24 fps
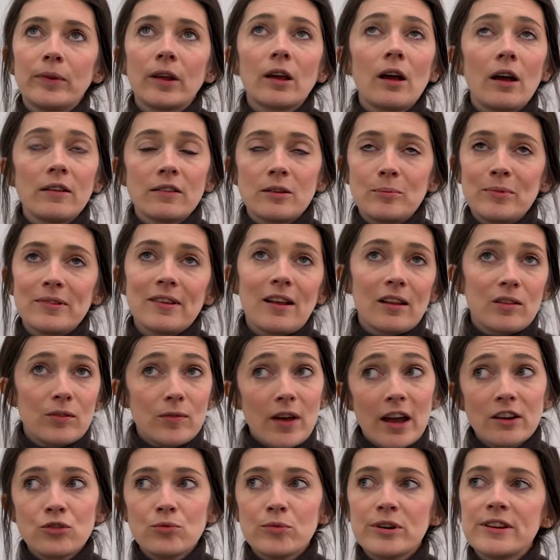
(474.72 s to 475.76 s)
customer
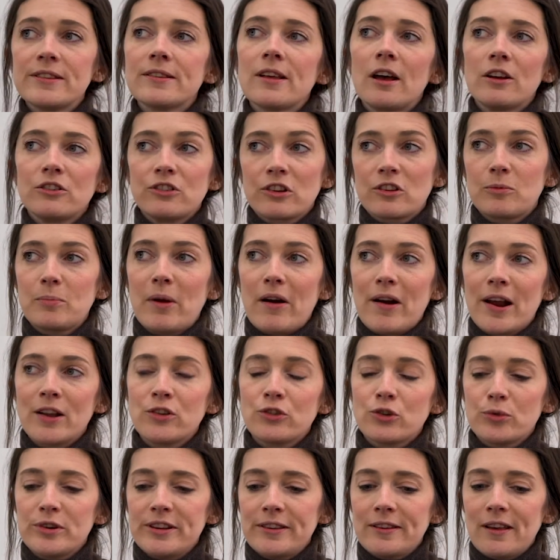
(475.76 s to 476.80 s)
satisfaction research,
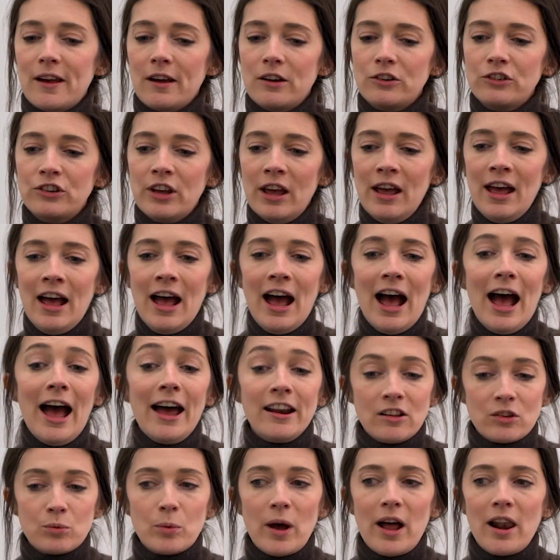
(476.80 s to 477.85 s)
experiential research, and
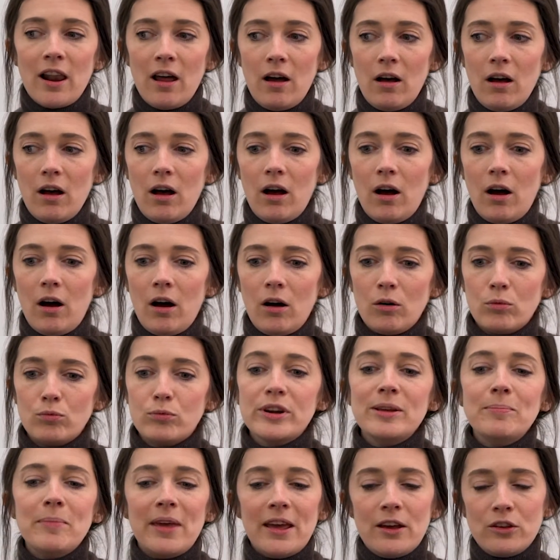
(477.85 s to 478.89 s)
as well our
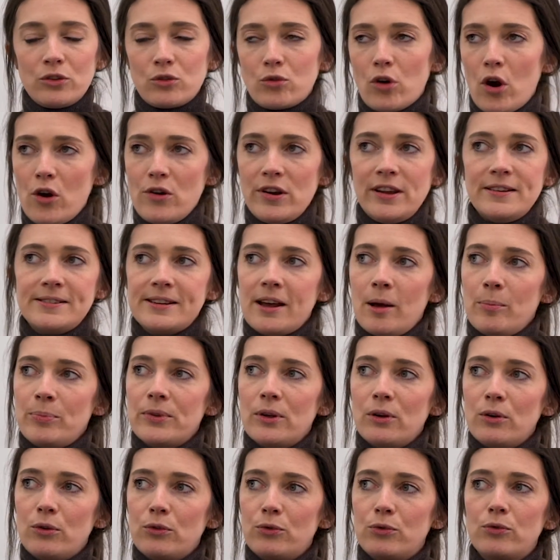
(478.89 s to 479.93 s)
remit has grown in terms
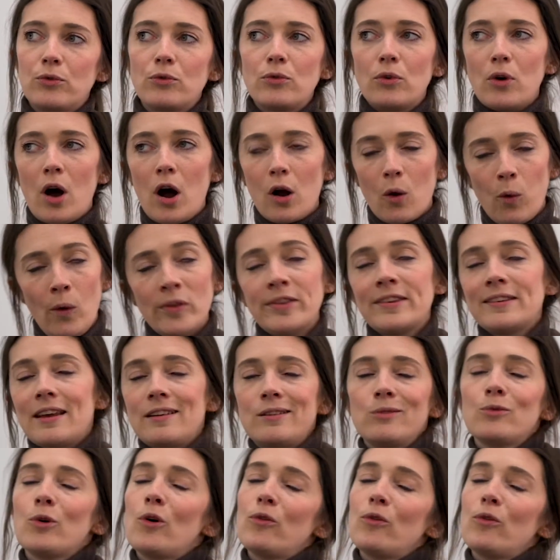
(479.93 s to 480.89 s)
of our quantitative